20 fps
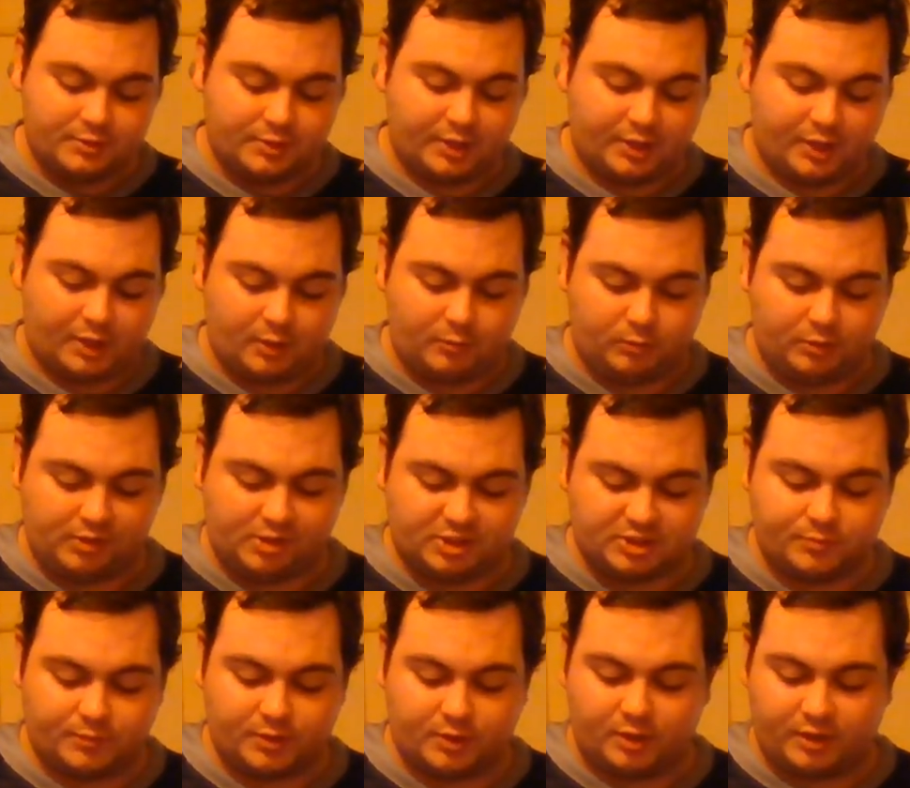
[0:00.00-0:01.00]
You know, what
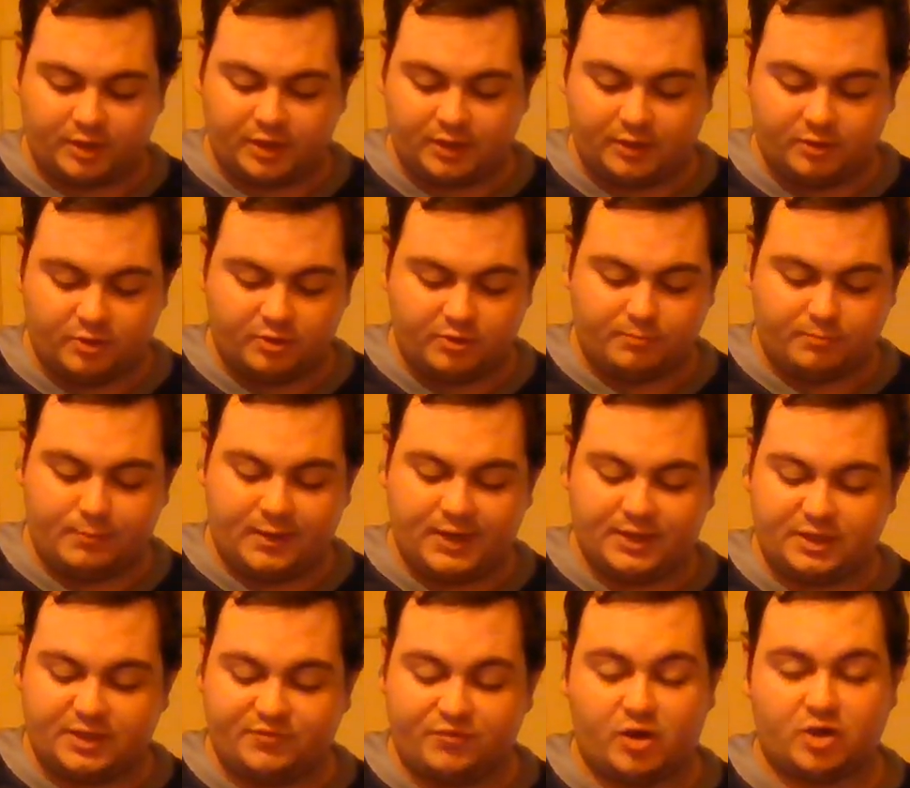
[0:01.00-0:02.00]
else we got here?
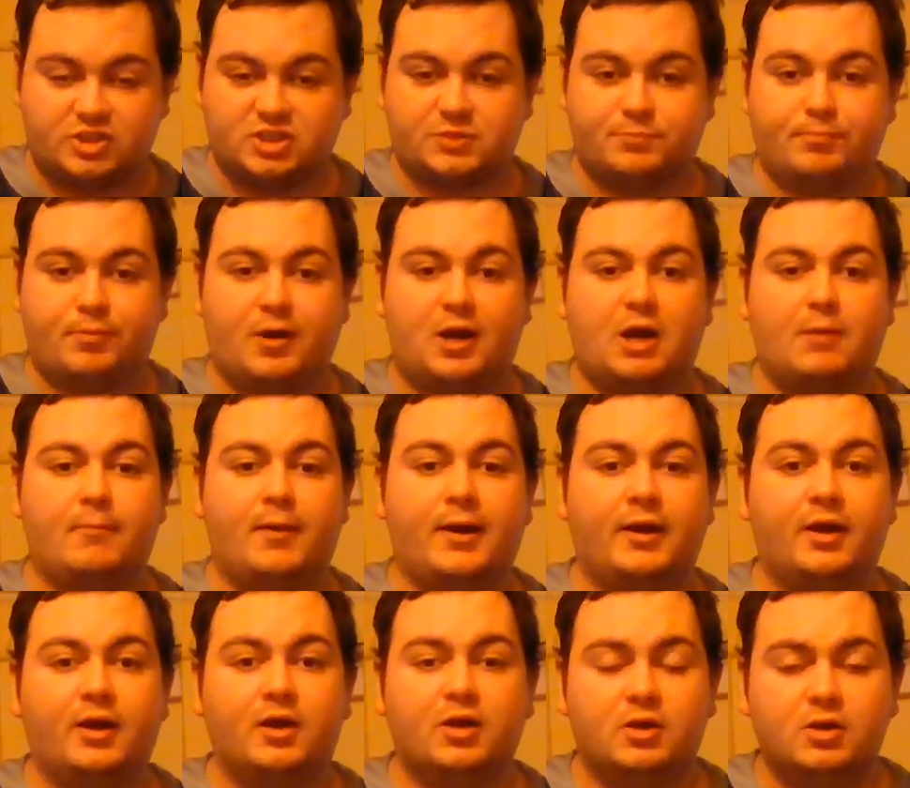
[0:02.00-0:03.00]
Manly versus
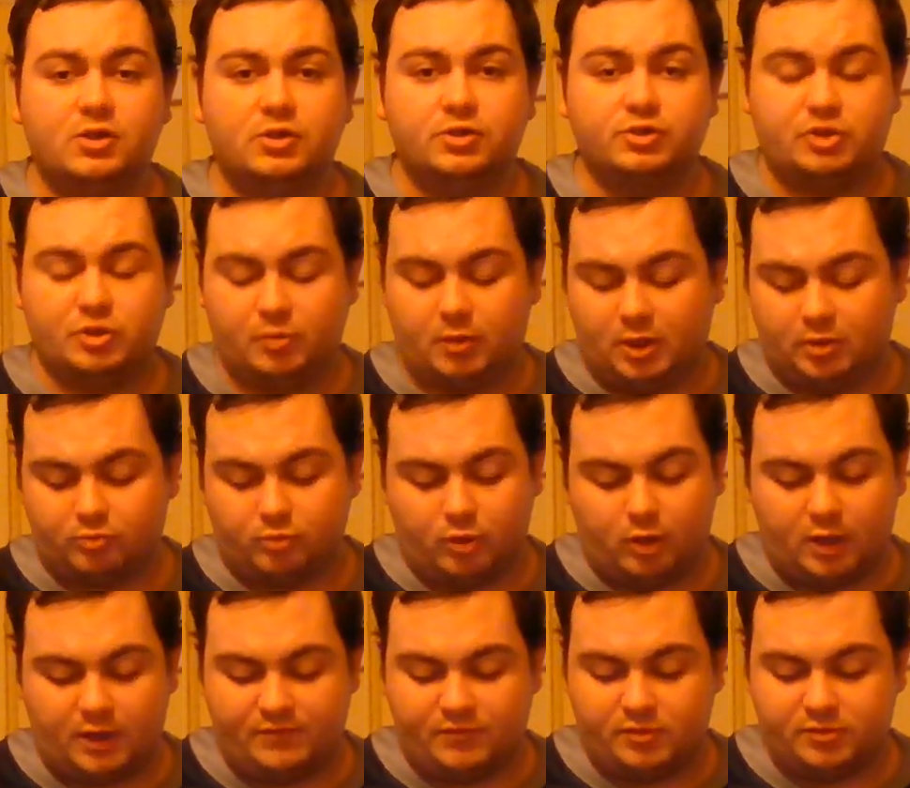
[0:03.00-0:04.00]
Parramatta, two old
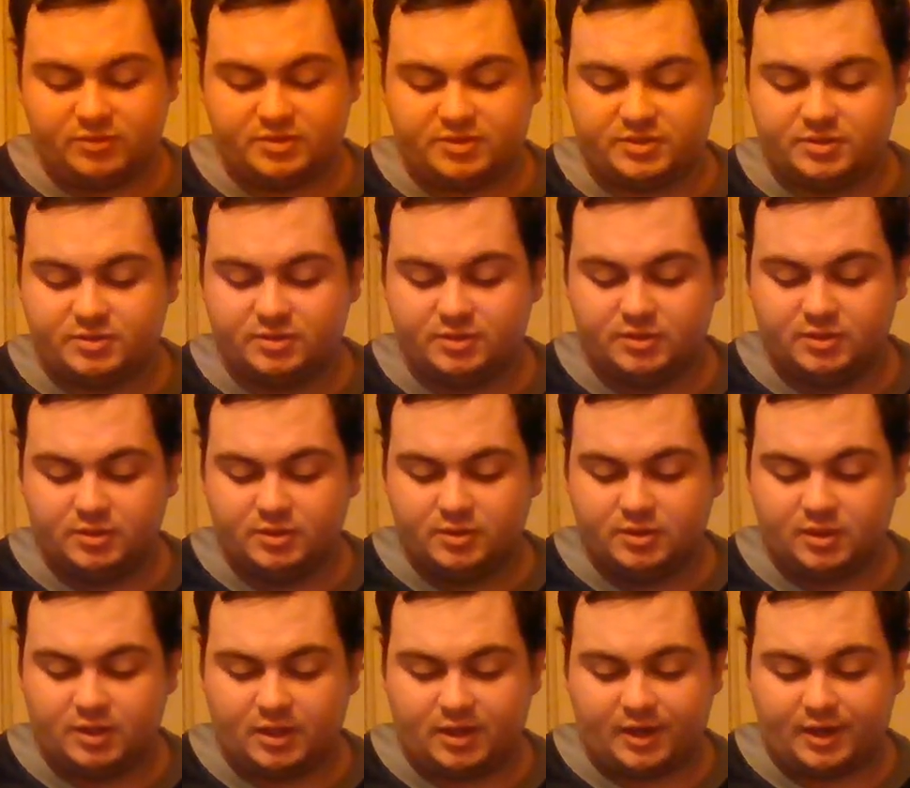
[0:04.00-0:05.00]
rivals.
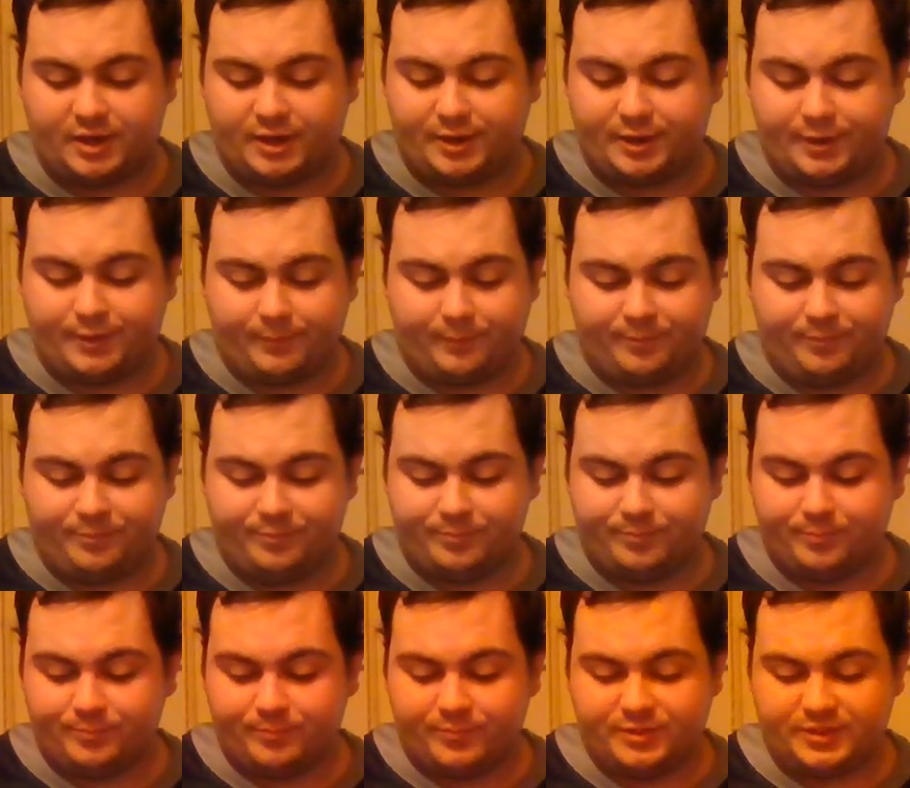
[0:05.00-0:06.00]

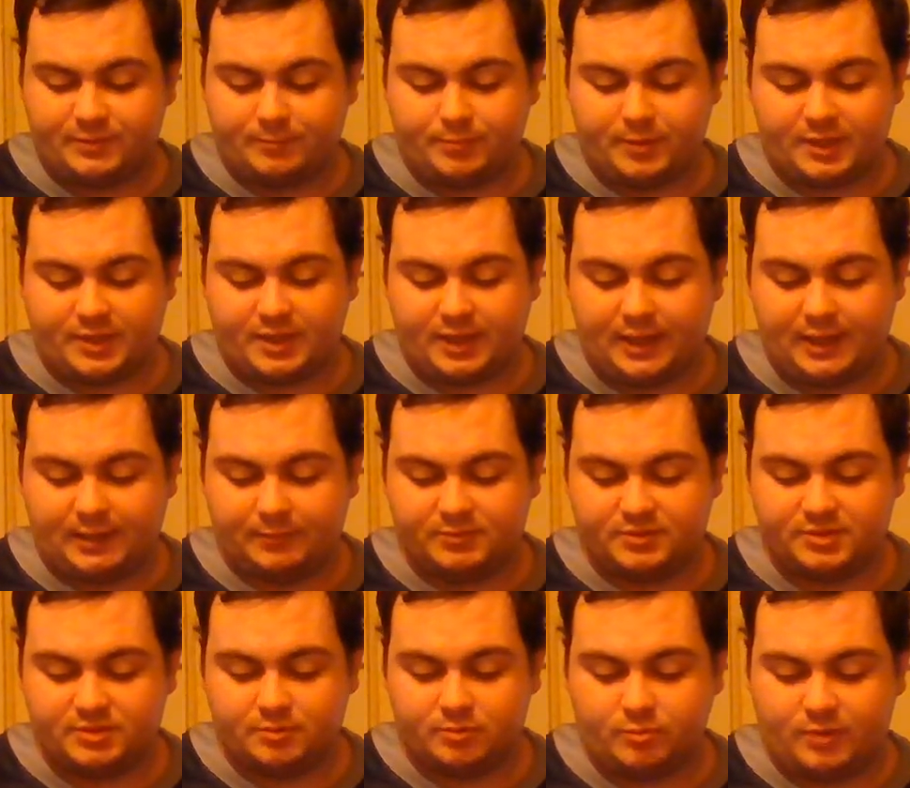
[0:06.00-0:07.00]
Some big
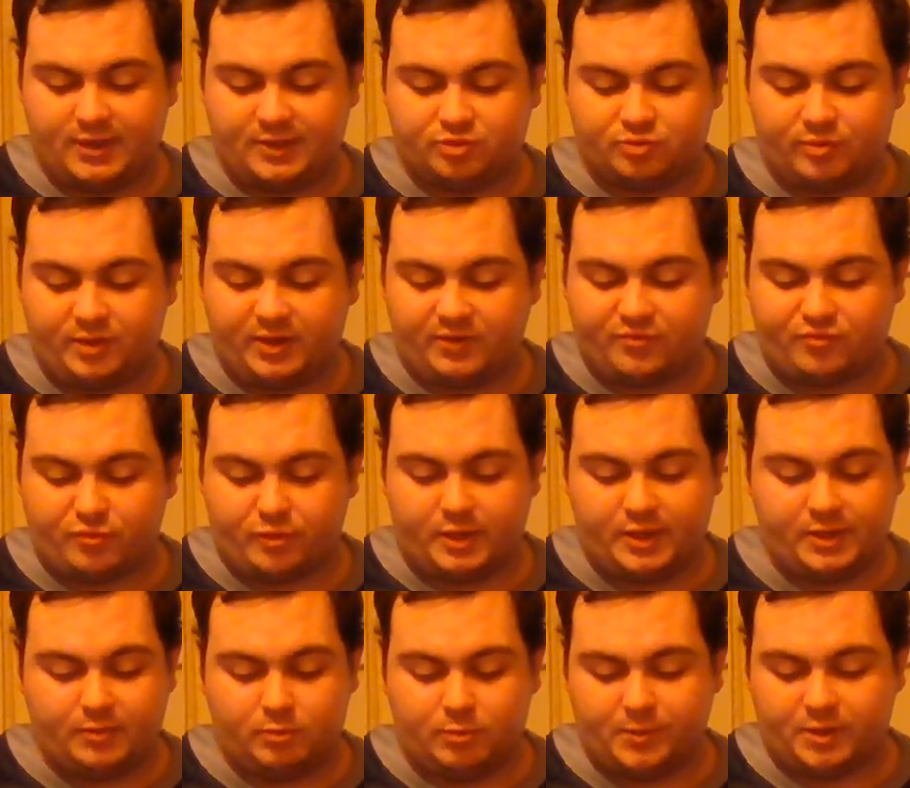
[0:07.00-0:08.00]
games. Round
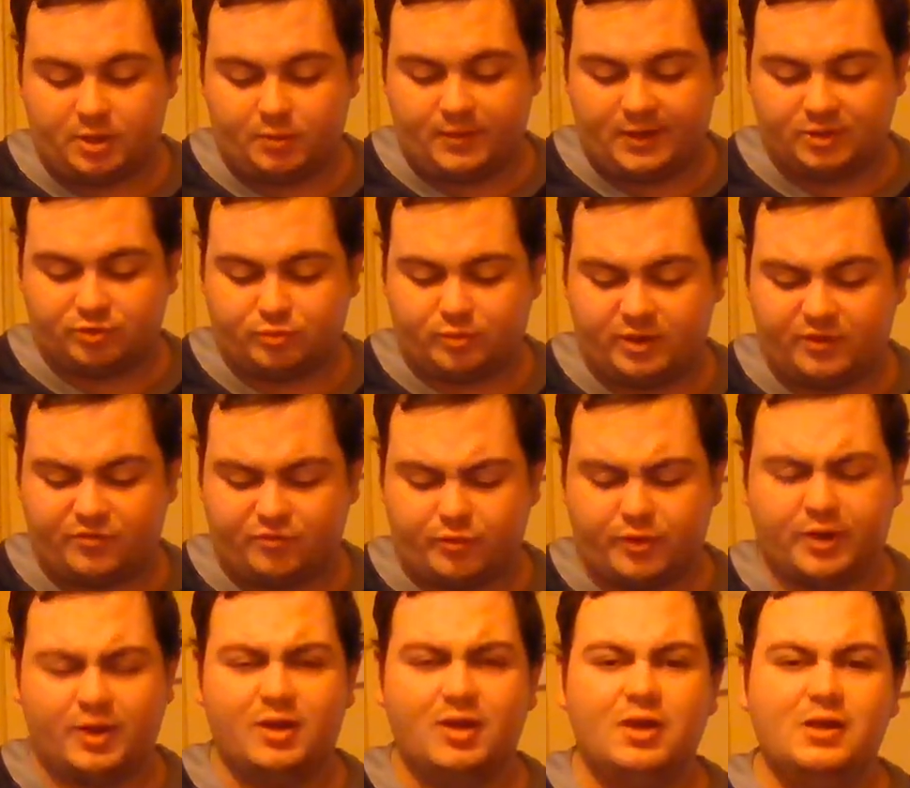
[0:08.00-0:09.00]
23, what do we got round
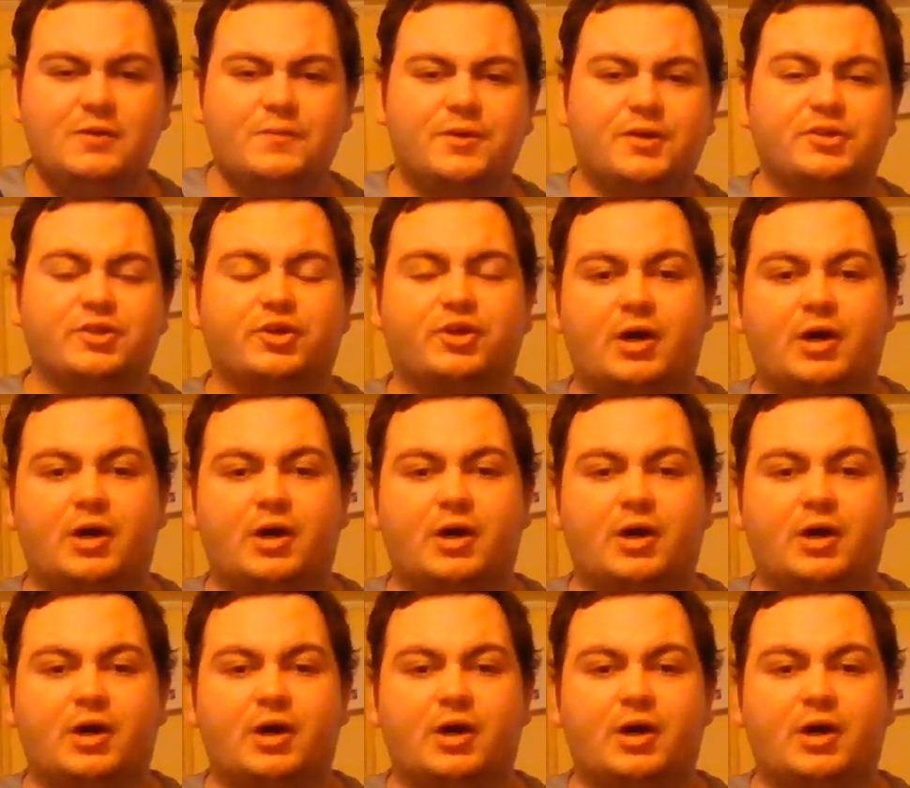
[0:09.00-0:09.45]
23? Got the